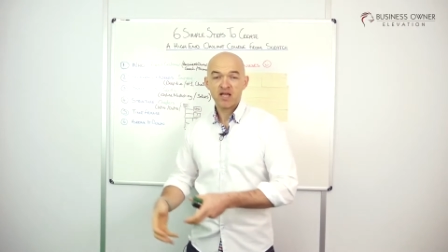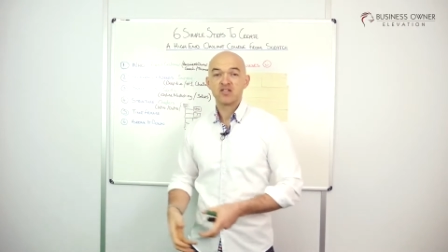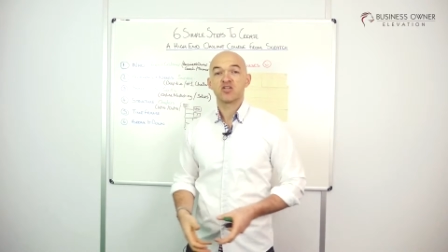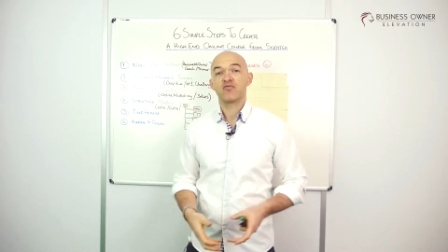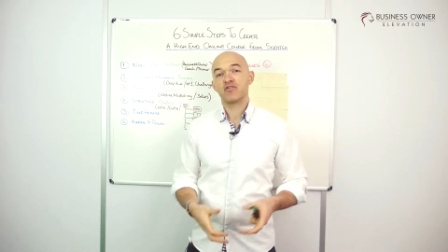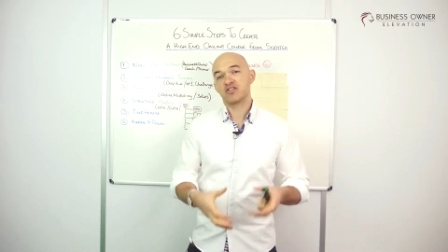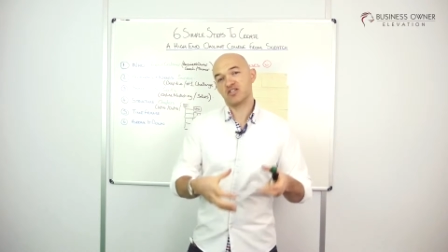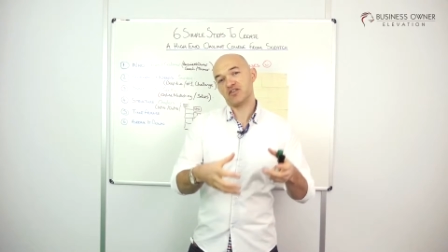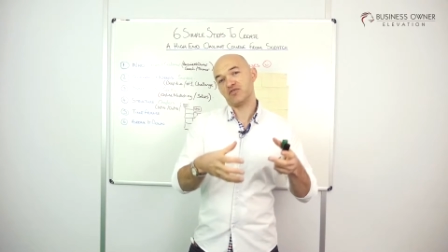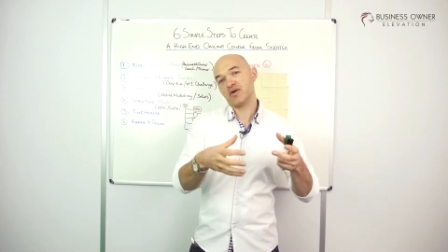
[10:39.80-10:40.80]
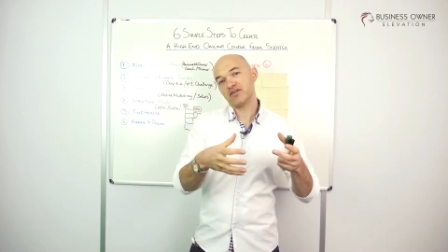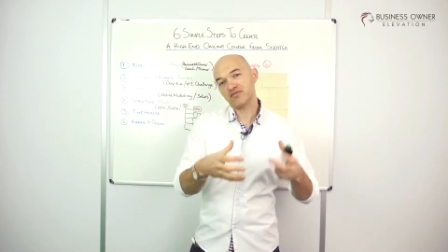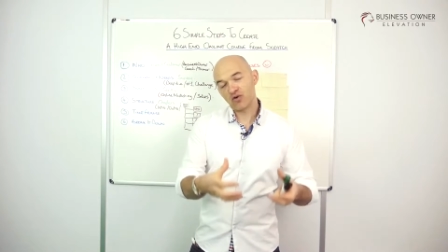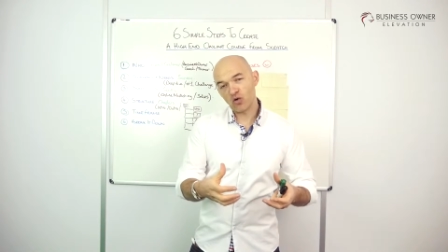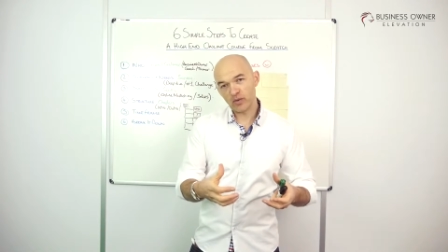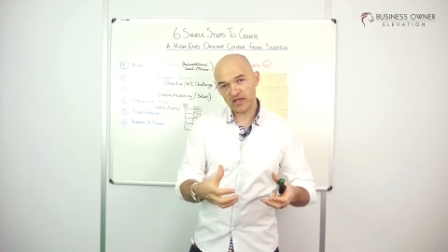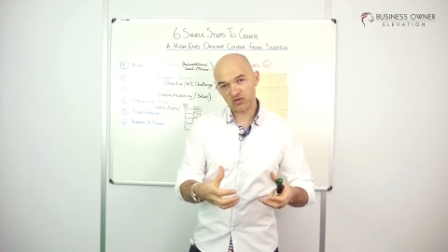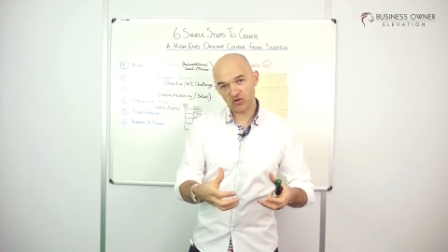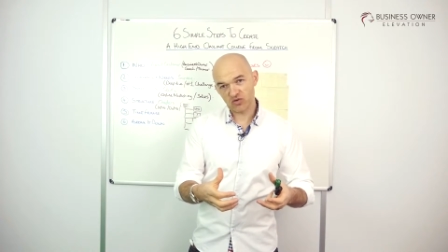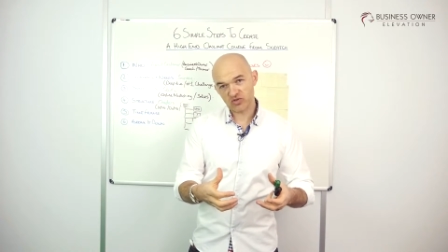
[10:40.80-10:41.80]
So for instance, if you had a 4-week
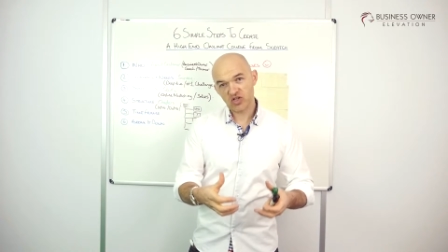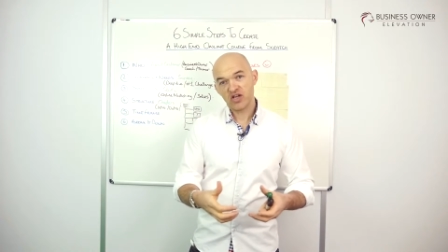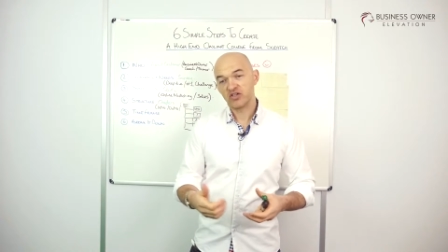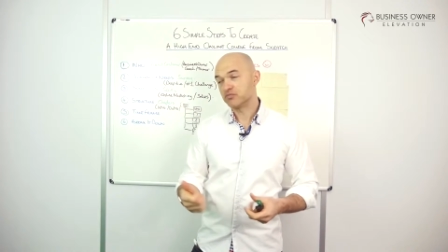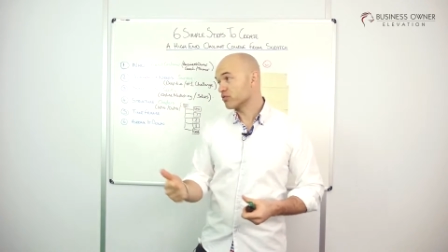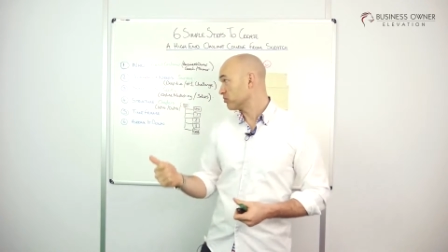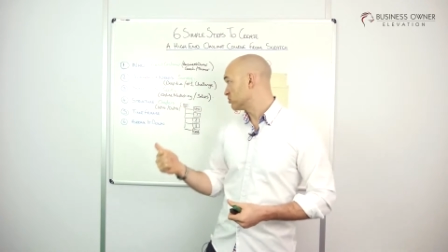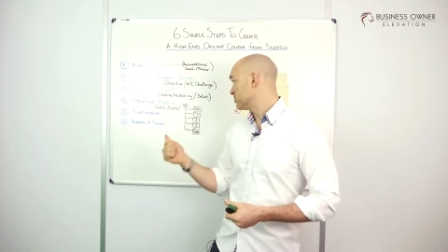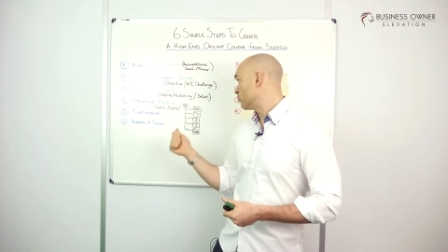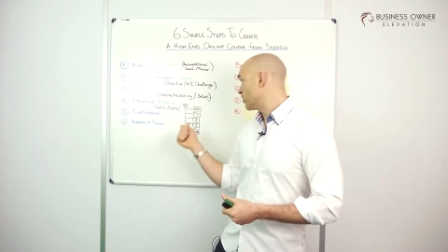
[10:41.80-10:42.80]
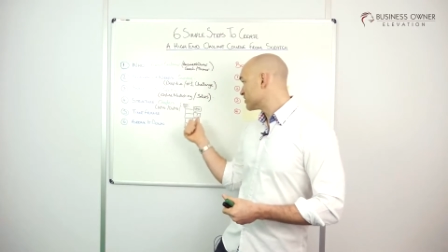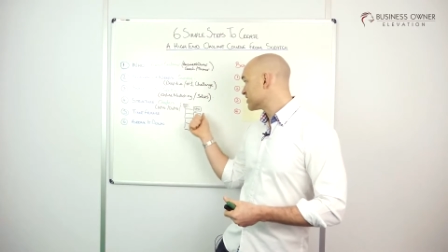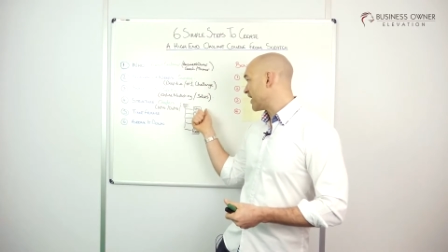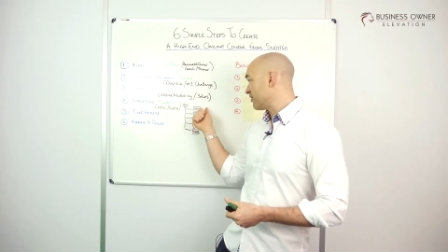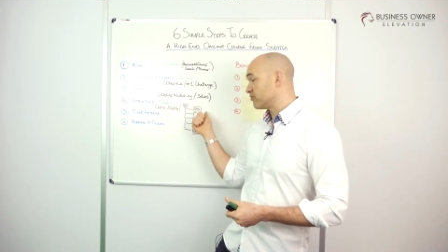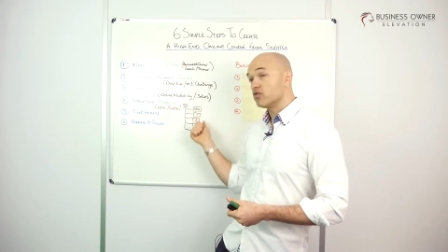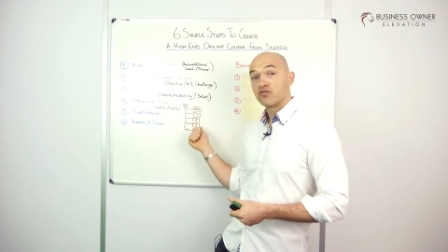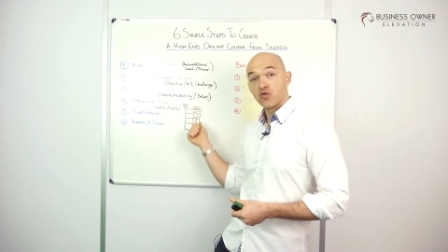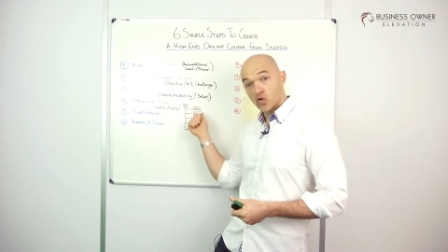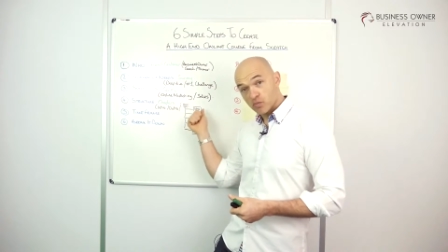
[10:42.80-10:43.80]
course, you'd probably want to have
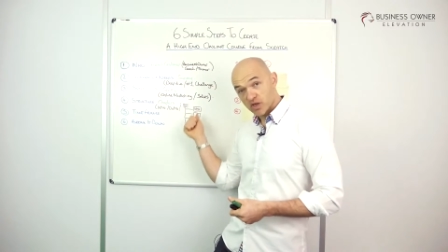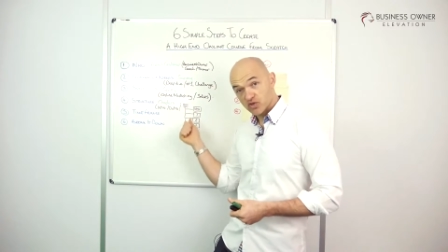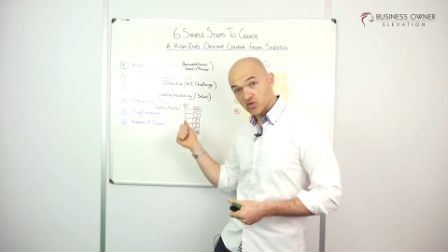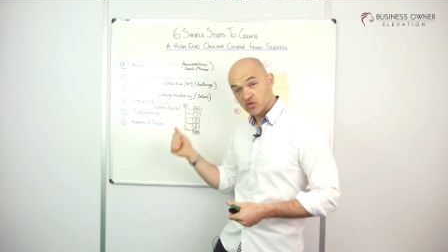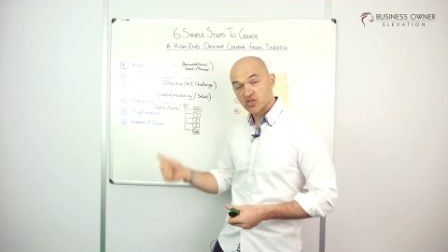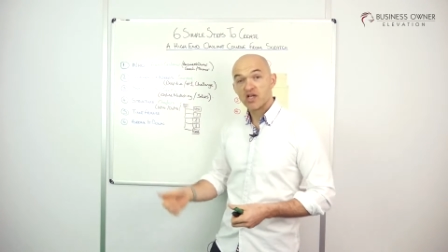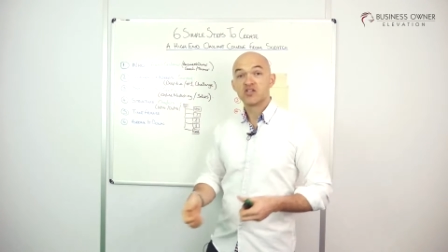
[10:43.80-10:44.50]
4 modules.